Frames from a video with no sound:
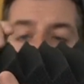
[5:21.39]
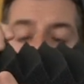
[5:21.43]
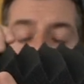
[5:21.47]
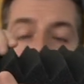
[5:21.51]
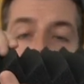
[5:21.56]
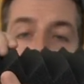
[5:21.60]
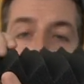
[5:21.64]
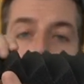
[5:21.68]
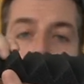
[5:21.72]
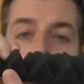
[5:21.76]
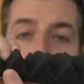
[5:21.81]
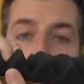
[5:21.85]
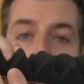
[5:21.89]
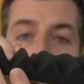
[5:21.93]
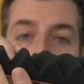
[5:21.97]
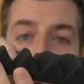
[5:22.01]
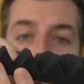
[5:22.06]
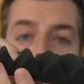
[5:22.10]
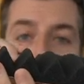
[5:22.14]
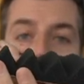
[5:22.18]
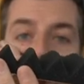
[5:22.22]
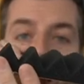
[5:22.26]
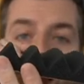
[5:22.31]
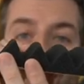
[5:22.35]
inch
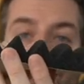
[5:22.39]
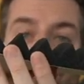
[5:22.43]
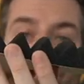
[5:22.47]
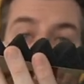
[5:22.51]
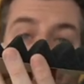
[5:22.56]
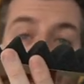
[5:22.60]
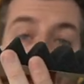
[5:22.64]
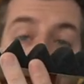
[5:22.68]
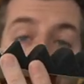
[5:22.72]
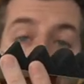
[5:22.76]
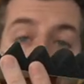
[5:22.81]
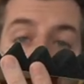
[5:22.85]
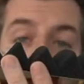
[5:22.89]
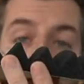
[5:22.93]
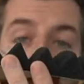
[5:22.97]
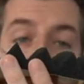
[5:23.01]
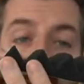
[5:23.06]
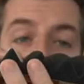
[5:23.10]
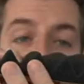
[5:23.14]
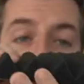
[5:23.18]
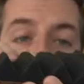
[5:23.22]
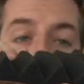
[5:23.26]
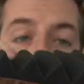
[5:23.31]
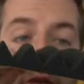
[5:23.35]
foam, but it's not.
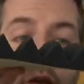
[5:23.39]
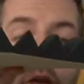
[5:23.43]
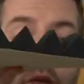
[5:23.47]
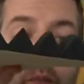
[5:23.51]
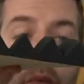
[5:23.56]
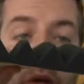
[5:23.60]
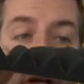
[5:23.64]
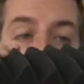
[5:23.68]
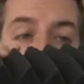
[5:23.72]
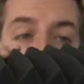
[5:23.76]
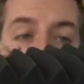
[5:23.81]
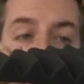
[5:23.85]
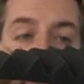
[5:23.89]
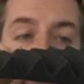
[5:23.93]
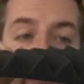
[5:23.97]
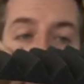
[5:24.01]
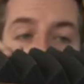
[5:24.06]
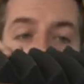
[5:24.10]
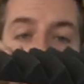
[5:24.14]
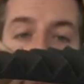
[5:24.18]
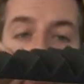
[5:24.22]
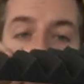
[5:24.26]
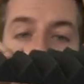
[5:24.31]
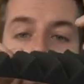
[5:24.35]
Because it's
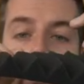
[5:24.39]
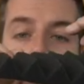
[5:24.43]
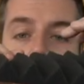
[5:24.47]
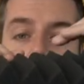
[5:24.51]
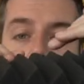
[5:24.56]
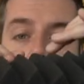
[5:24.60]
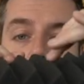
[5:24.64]
got all these